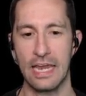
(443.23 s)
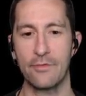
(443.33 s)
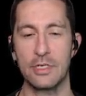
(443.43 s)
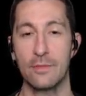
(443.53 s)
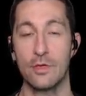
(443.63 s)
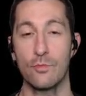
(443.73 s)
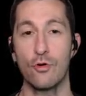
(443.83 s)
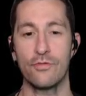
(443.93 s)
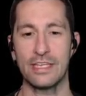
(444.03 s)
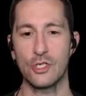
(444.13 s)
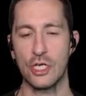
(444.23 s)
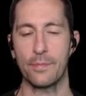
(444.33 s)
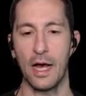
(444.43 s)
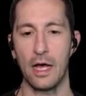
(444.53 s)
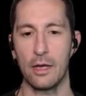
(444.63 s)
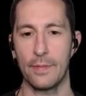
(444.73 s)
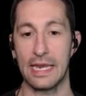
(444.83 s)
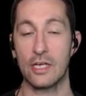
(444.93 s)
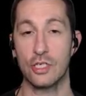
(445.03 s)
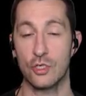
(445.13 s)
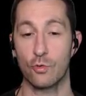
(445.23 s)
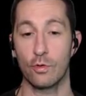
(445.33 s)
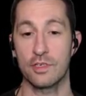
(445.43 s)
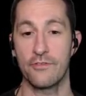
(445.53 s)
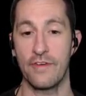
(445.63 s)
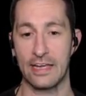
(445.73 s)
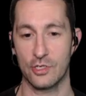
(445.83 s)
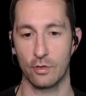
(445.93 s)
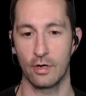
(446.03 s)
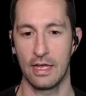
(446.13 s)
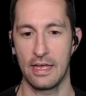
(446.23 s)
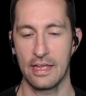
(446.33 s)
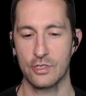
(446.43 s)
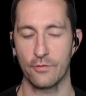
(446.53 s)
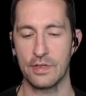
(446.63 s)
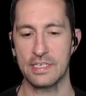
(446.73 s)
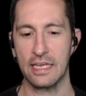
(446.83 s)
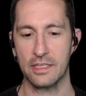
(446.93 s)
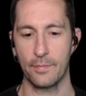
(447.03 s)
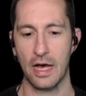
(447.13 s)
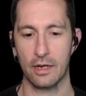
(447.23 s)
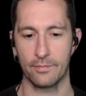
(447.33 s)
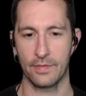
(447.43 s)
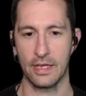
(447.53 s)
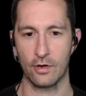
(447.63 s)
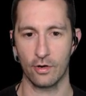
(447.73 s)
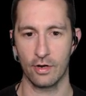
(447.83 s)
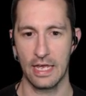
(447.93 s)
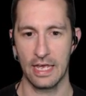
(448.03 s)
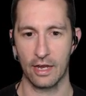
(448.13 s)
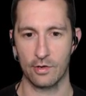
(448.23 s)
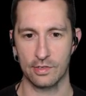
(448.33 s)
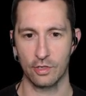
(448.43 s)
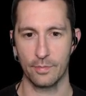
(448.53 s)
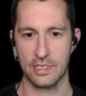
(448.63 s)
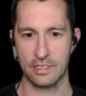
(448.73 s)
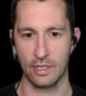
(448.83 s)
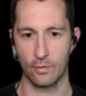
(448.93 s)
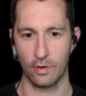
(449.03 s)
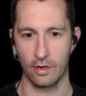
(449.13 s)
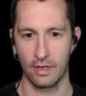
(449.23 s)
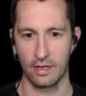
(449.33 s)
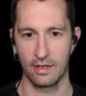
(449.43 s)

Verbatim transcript: And every time you move the Jeep up, it actually scrolls faster. So if you stay at the bottom here, it goes a little bit slower.